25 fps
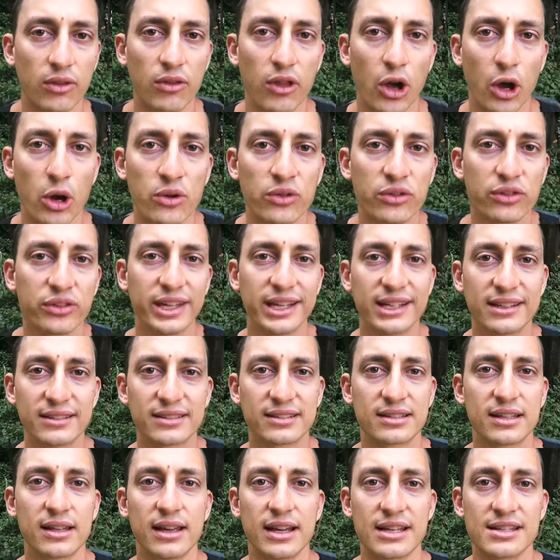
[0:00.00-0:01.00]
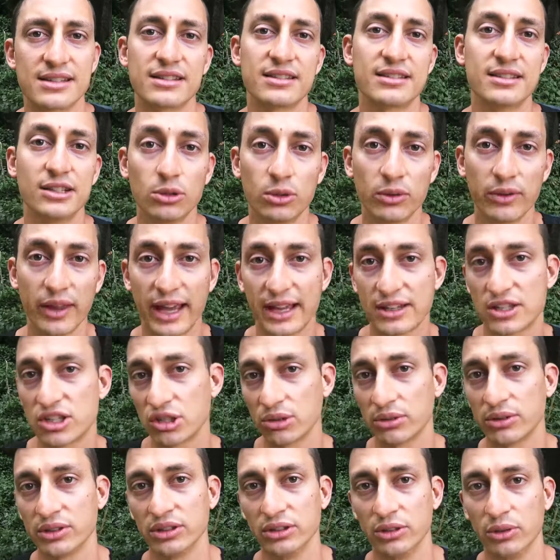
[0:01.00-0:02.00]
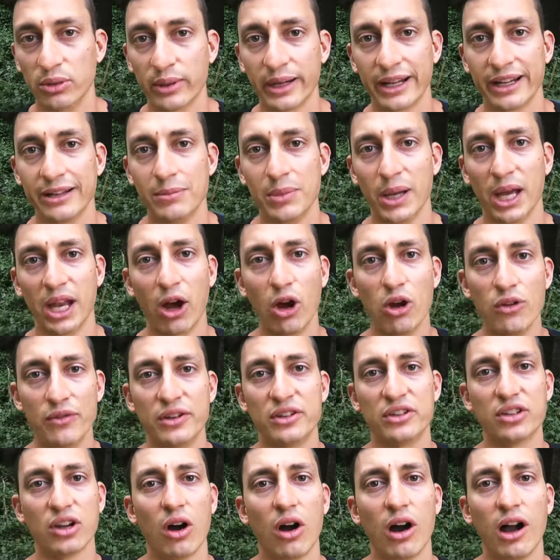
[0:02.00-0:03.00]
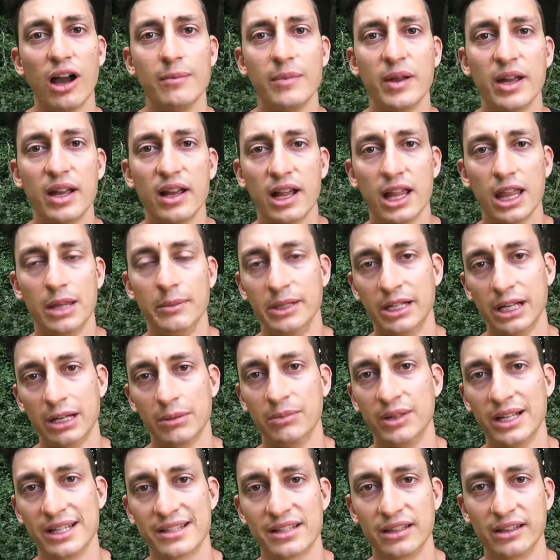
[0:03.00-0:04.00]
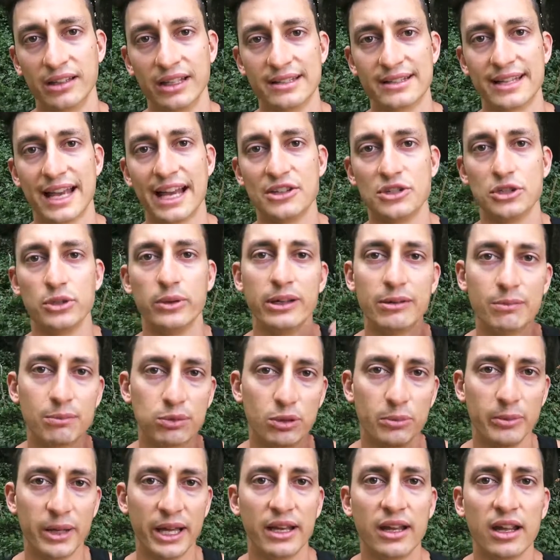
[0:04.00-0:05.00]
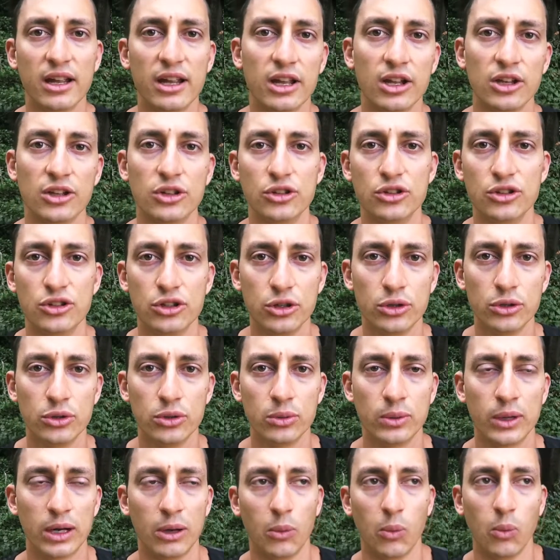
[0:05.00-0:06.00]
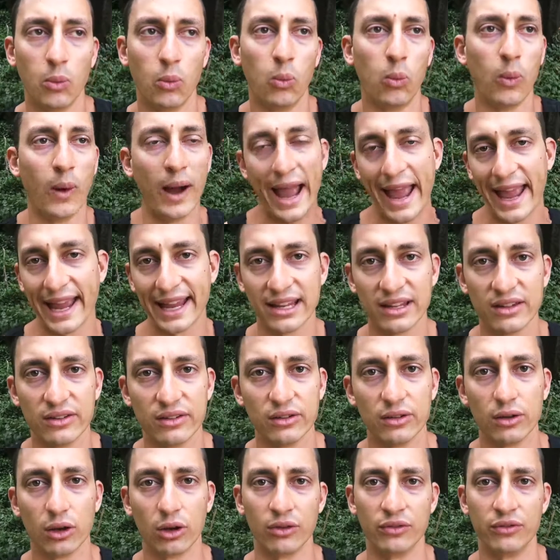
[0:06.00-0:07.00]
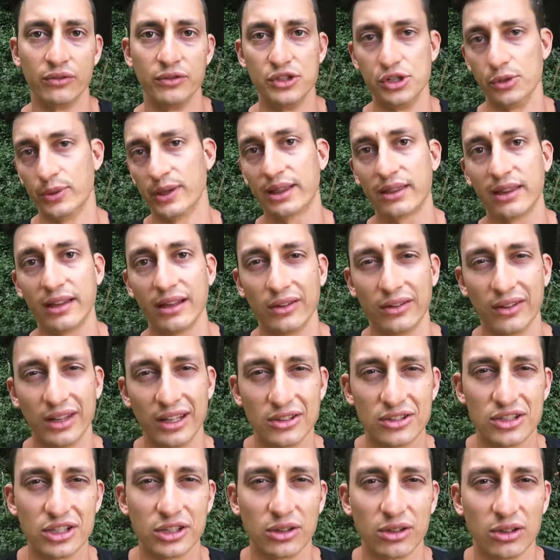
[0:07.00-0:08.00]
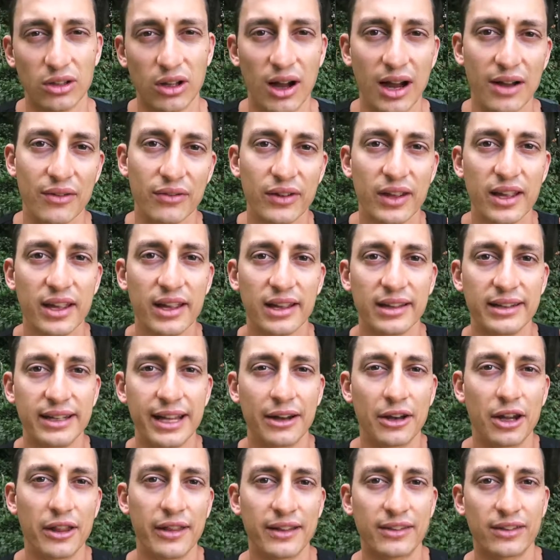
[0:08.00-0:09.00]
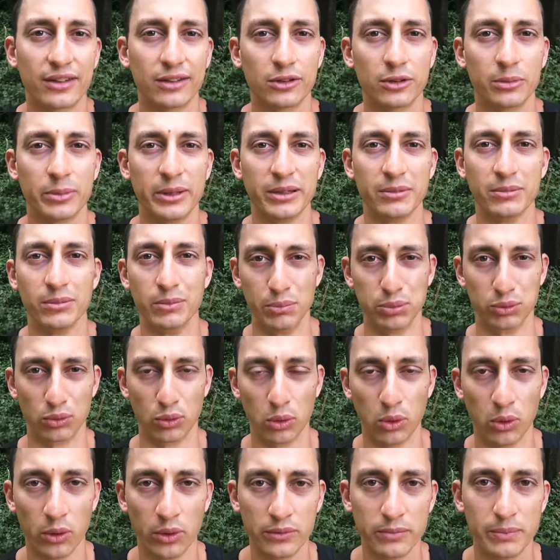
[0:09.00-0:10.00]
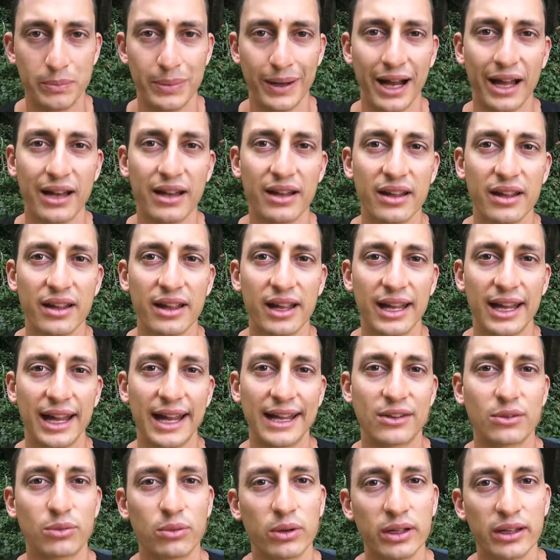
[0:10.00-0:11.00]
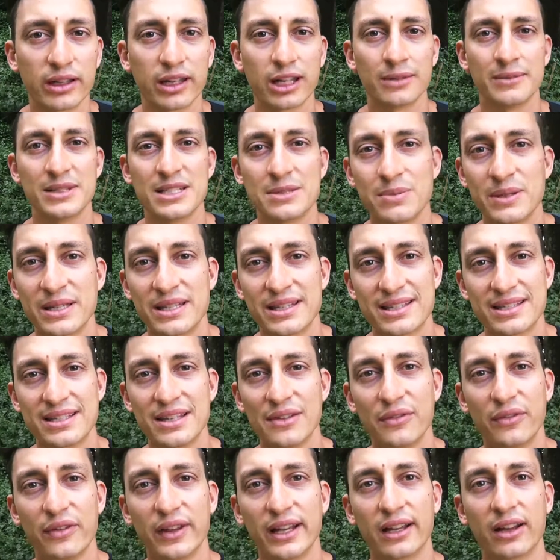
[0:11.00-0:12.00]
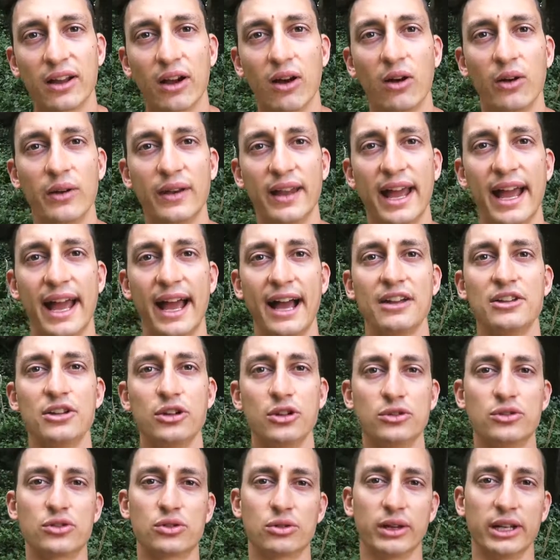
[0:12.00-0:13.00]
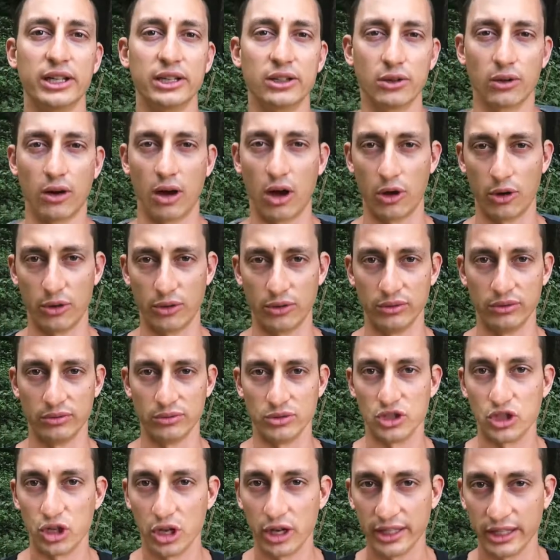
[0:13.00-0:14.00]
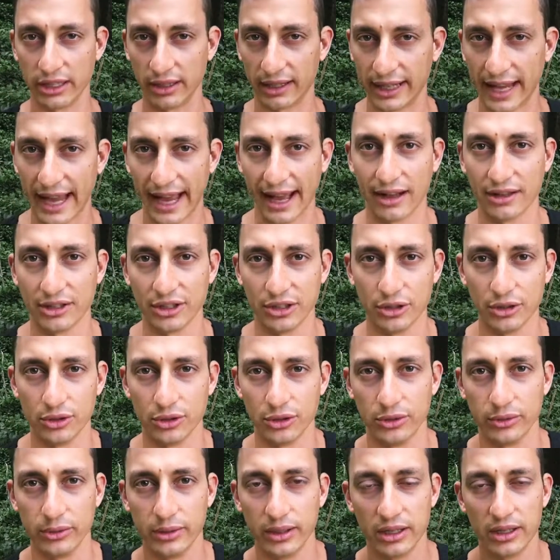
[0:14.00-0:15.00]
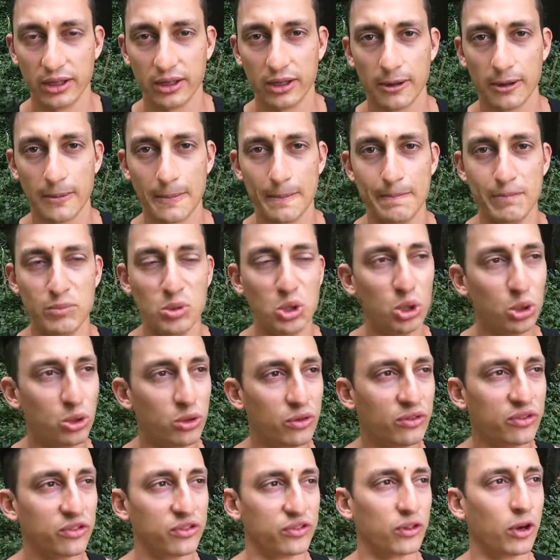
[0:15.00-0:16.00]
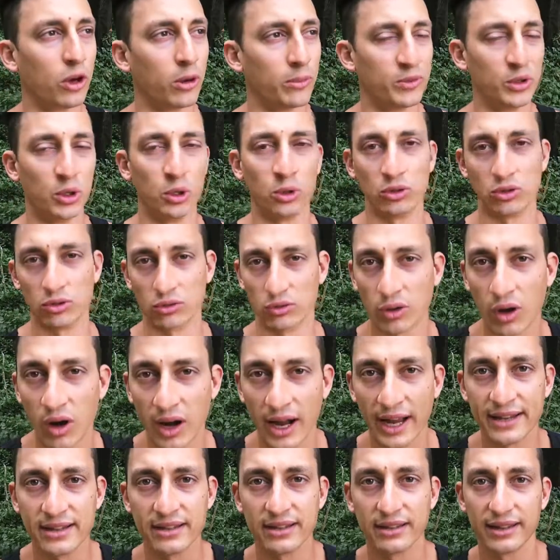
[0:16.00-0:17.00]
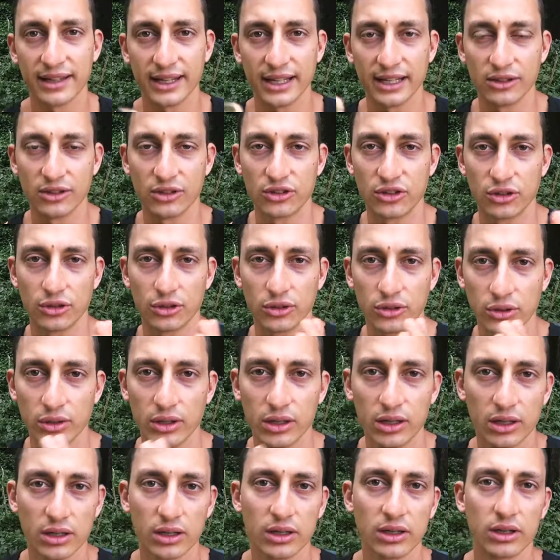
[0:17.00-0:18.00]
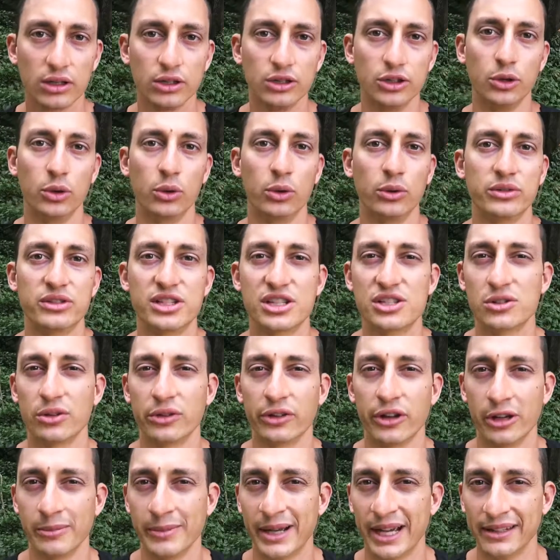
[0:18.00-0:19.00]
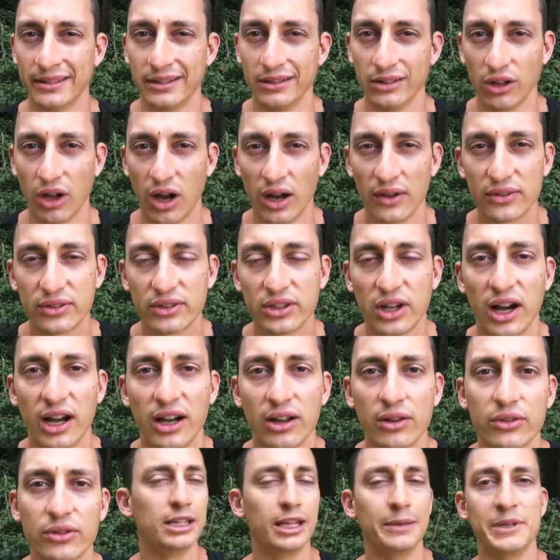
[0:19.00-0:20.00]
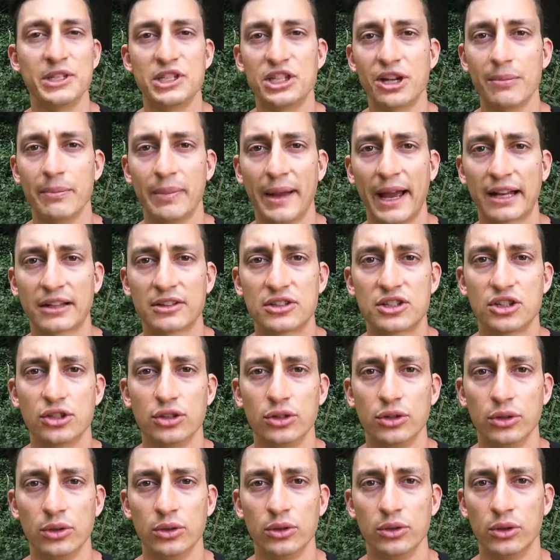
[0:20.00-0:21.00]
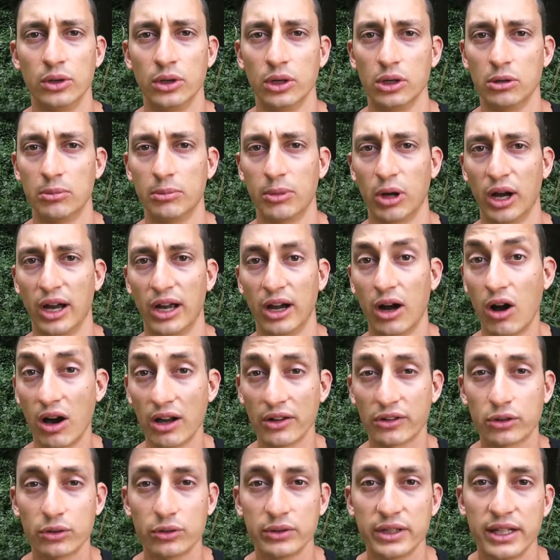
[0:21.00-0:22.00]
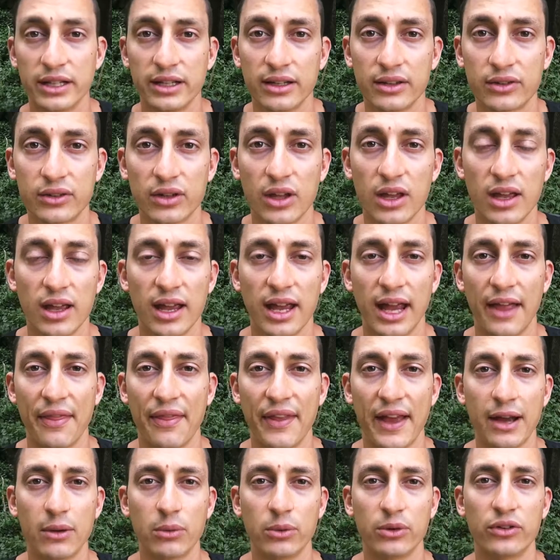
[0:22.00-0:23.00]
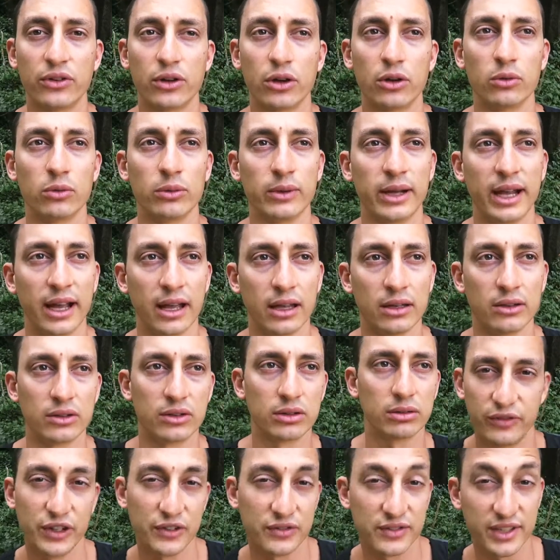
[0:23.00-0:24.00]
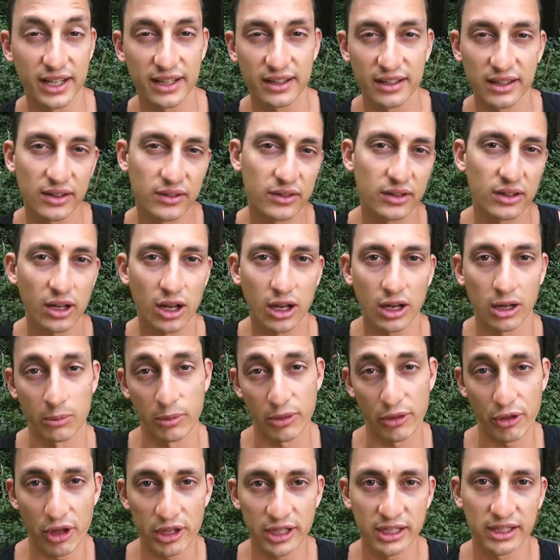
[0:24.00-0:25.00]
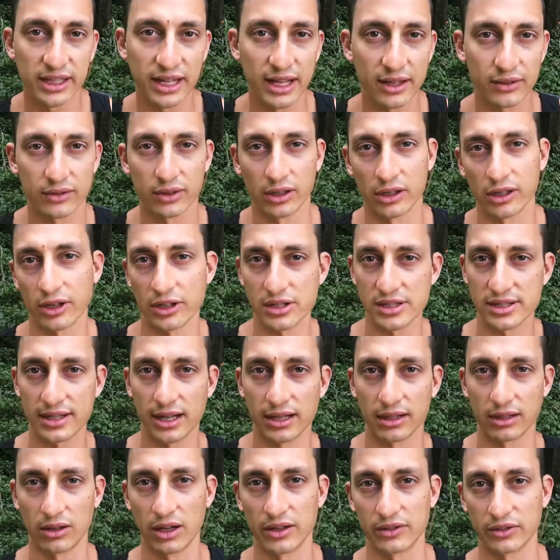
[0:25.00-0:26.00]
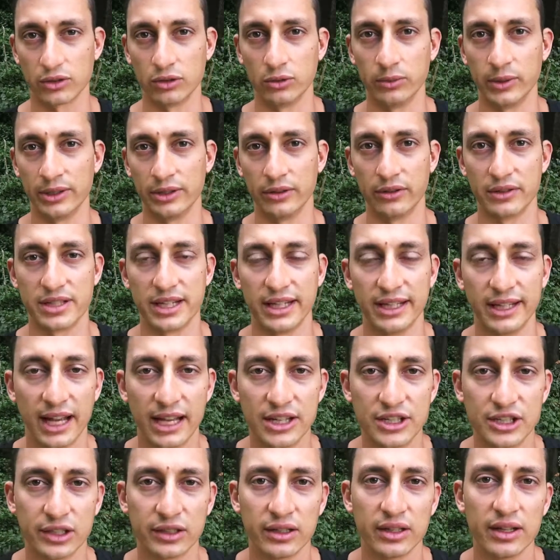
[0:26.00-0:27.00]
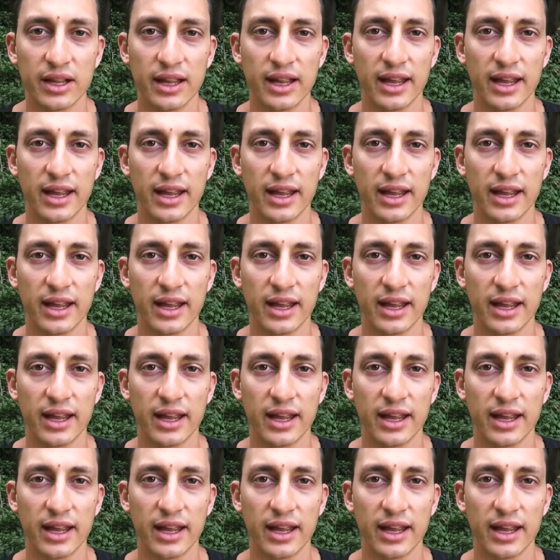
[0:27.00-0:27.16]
those things are still there to a degree, but over time they become less and less as you implement new ways of doing things into your life. Now I know that's a little bit broad, but it's really going to be specific on how you treat your own journey, like how you move from your grind into your digital nomad lifestyles. Let me jump back to my high school years, and that was around 15 years ago. I'm 30 now, so you start at high school when you're a teenager.